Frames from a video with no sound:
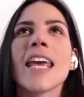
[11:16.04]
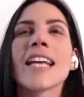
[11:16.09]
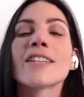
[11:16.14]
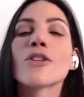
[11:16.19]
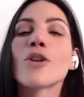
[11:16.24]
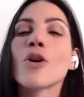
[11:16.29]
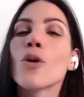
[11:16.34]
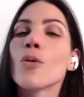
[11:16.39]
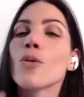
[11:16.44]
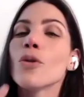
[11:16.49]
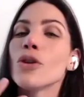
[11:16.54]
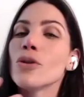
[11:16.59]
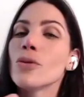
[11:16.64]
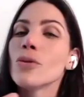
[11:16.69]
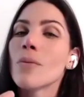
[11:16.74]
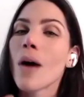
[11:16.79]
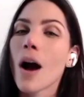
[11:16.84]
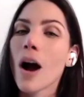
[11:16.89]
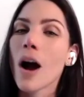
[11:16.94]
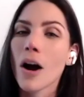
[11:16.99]
It's who
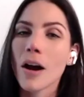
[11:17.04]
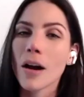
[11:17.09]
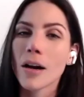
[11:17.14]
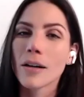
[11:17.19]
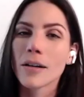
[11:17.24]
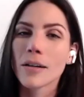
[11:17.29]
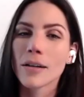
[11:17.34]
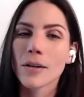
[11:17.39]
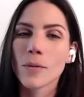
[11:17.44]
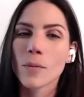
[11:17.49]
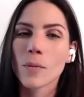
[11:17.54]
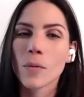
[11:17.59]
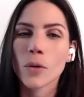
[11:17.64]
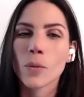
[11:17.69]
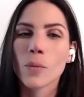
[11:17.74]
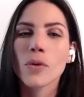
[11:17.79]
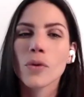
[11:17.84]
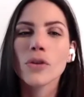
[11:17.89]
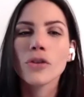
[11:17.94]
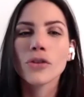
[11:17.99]
you are.
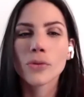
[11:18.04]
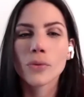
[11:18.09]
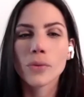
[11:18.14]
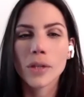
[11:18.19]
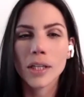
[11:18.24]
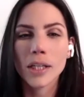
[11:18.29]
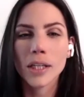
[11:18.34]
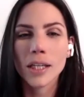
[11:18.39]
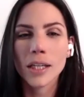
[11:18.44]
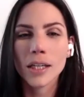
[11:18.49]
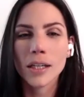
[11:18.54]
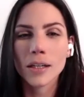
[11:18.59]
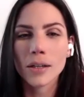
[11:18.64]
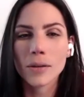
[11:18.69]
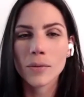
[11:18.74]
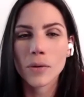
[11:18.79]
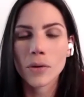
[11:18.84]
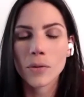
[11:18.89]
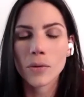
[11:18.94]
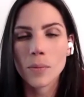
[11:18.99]
What we're doing here,
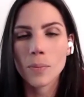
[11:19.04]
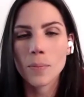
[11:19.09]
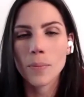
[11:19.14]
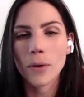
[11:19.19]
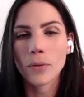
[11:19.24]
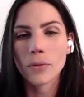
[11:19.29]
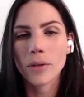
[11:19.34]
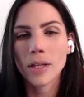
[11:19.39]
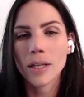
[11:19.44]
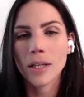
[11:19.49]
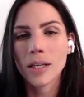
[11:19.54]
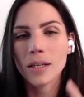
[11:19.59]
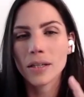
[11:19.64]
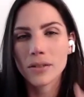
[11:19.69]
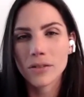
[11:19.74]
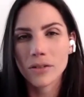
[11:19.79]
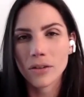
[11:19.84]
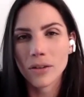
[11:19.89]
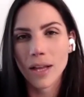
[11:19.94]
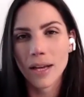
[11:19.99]
what we're building here,
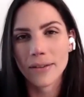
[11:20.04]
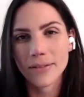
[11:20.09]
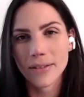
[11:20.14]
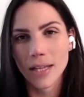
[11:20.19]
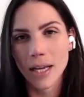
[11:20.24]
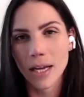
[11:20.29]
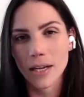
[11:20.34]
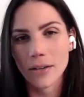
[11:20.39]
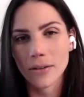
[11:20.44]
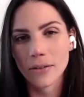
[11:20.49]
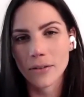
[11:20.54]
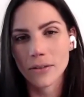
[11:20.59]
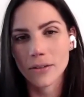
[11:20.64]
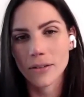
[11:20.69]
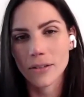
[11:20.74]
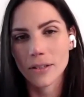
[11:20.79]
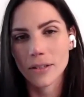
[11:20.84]
is your lifestyle.